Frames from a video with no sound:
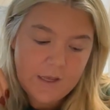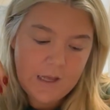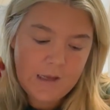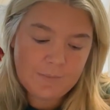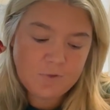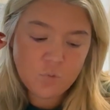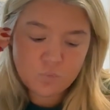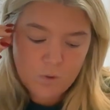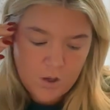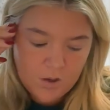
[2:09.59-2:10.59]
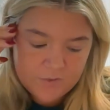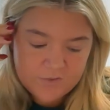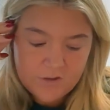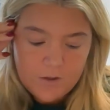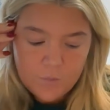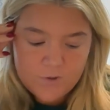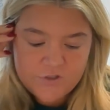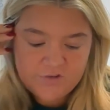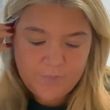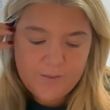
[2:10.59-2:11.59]
The rocks, which
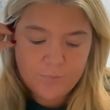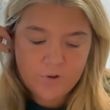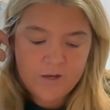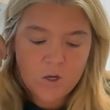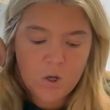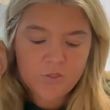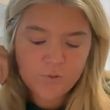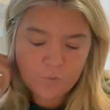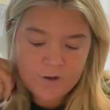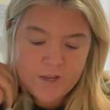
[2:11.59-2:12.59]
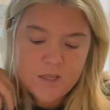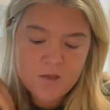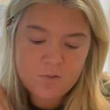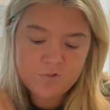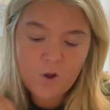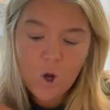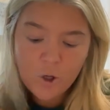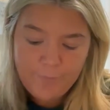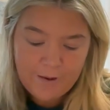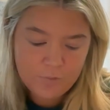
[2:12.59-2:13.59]
is people in authority use
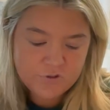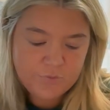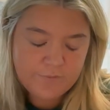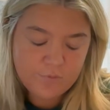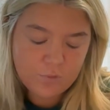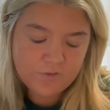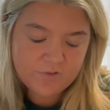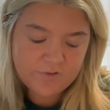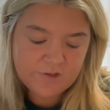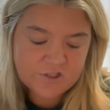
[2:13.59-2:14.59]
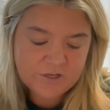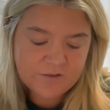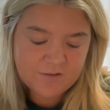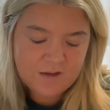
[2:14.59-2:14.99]
hard power to enforce decisions.